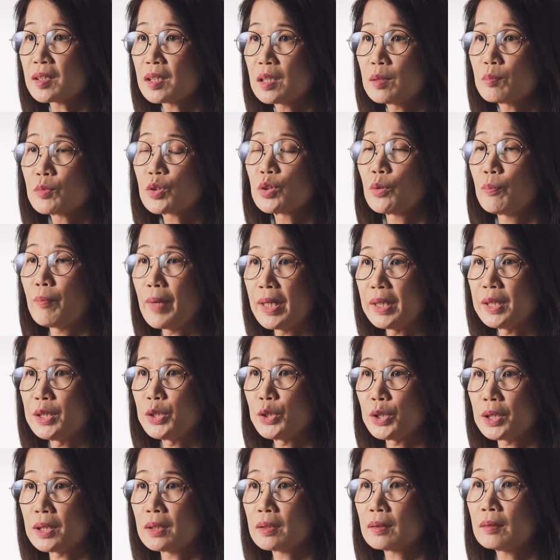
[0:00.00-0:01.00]
terms of
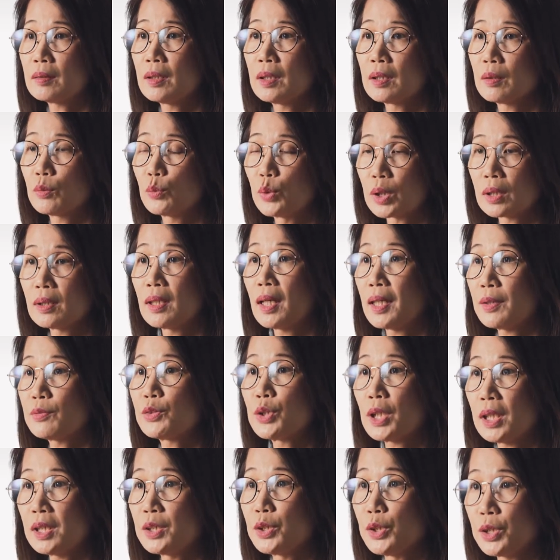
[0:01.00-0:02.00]
managing work-life
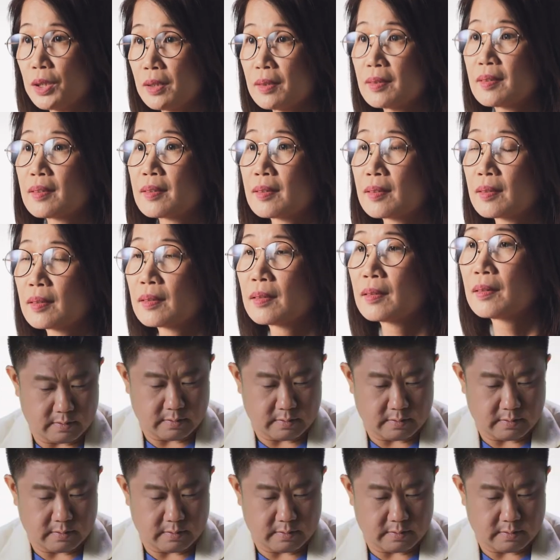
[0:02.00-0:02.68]
challenges.